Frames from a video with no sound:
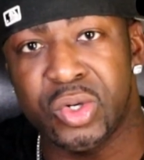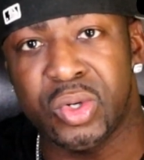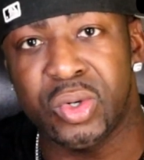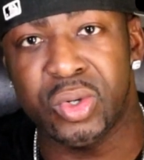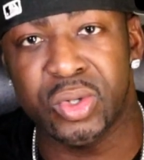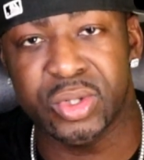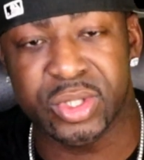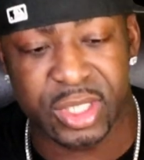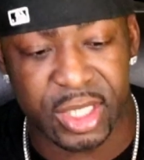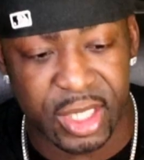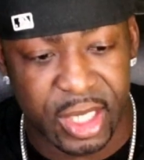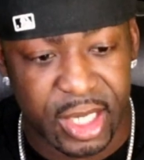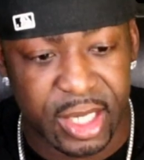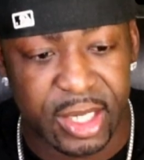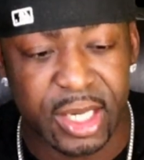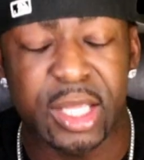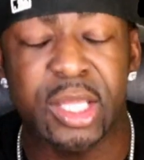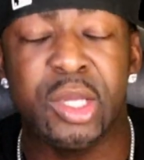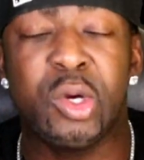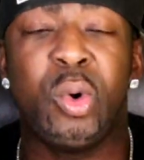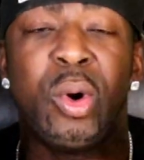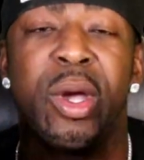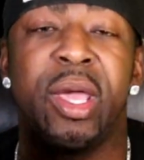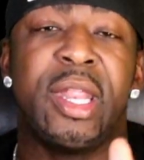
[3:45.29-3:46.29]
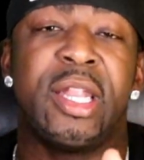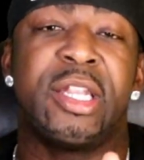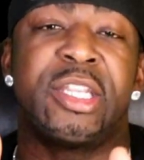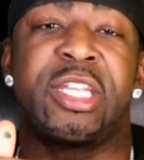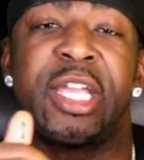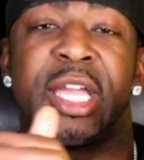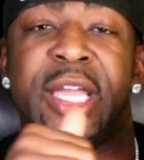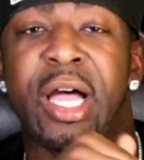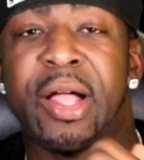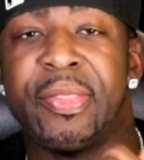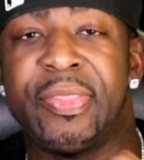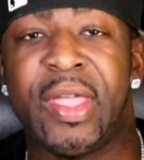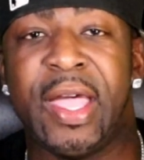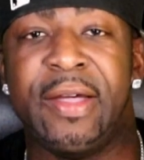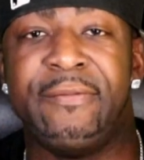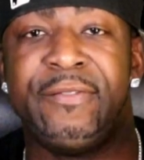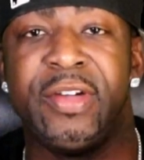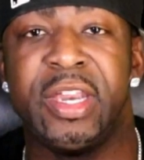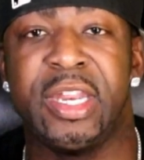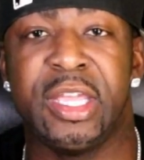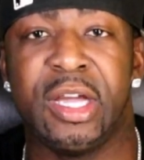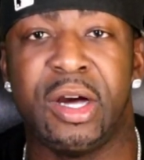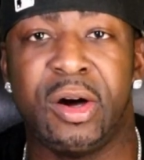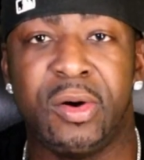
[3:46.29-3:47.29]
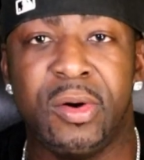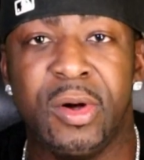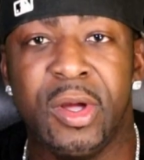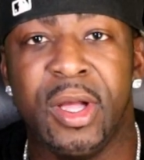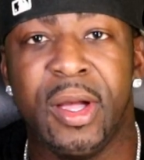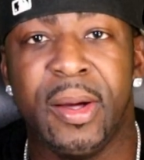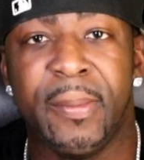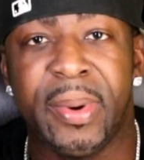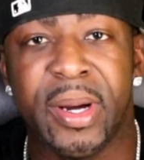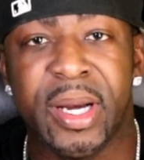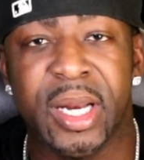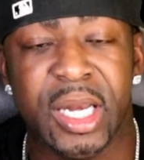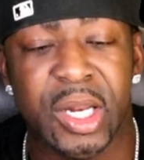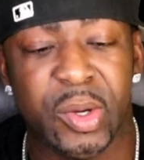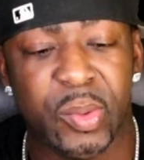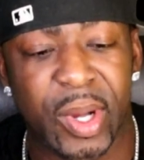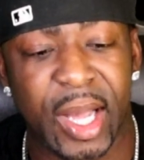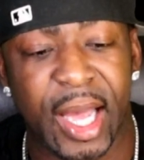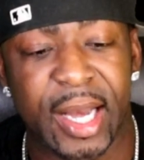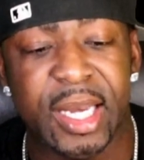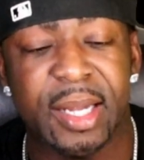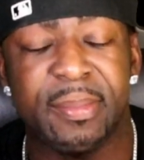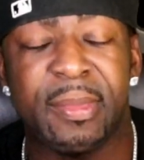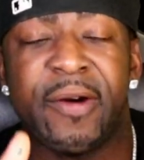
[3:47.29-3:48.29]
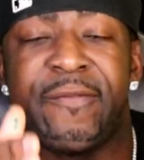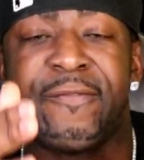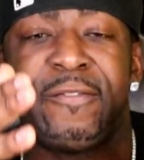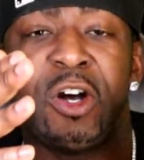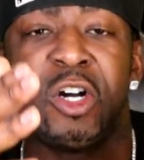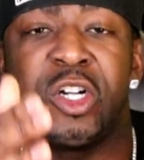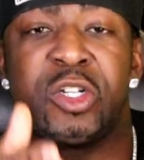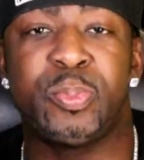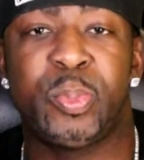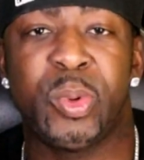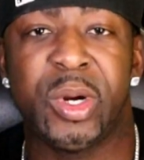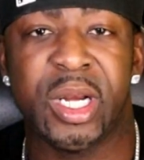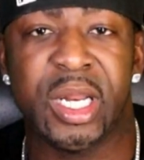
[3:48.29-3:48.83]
Jules, then you go ahead and check out that video. But anyway, I did my first